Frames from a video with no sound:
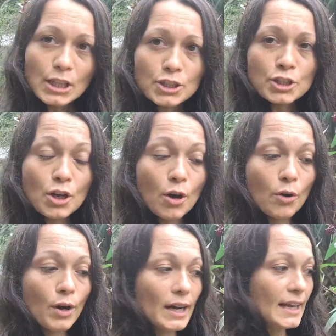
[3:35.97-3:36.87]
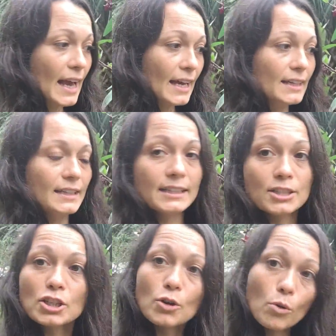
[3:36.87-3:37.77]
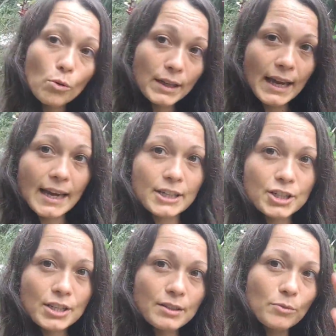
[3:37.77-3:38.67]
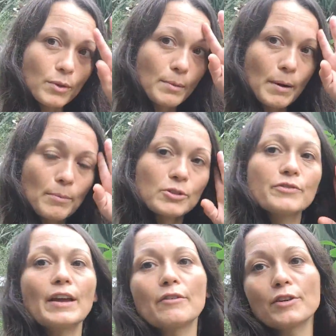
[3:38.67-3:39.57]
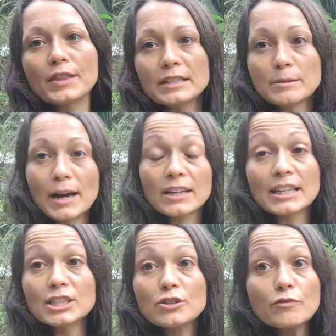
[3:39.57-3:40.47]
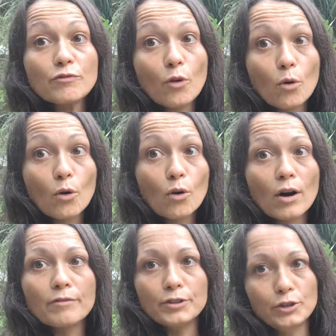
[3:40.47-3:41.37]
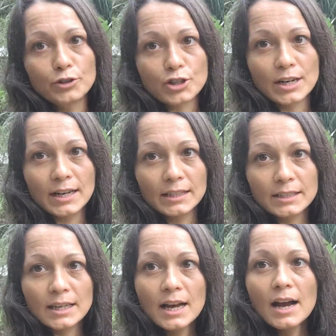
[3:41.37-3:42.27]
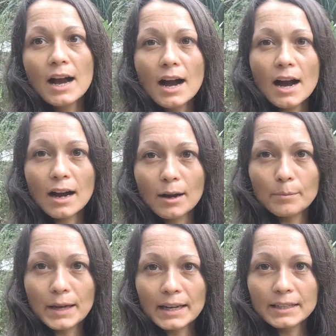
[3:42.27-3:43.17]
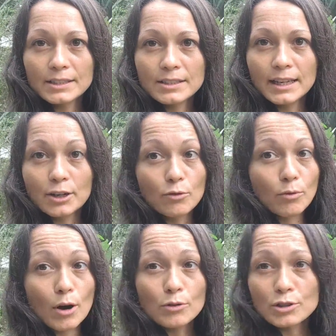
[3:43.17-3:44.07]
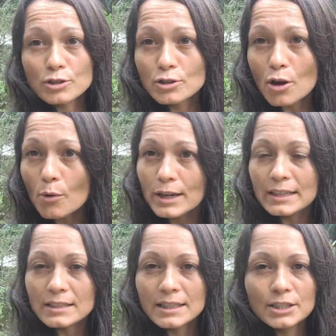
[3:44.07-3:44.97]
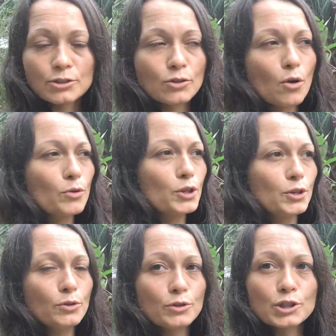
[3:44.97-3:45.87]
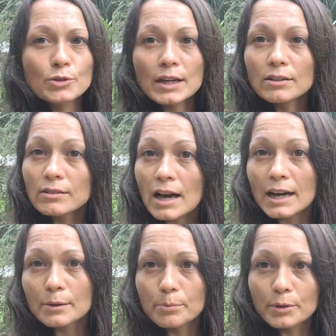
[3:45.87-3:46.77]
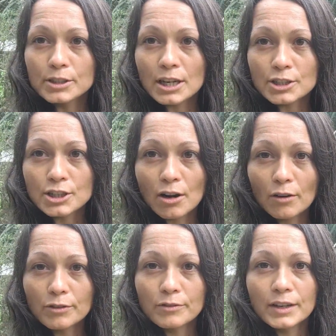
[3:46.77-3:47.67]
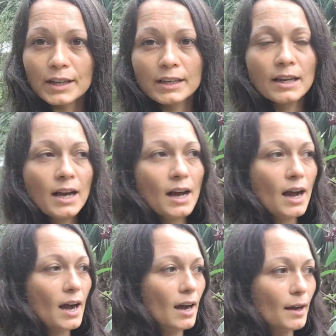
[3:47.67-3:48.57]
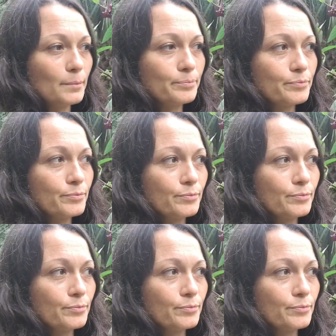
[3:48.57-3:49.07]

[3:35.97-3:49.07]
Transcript: So again, it's a cooling agent. One of my most favorite things about it, it's full of nutrient. And it grows so easily, so huge. You get a lot of production off of it, and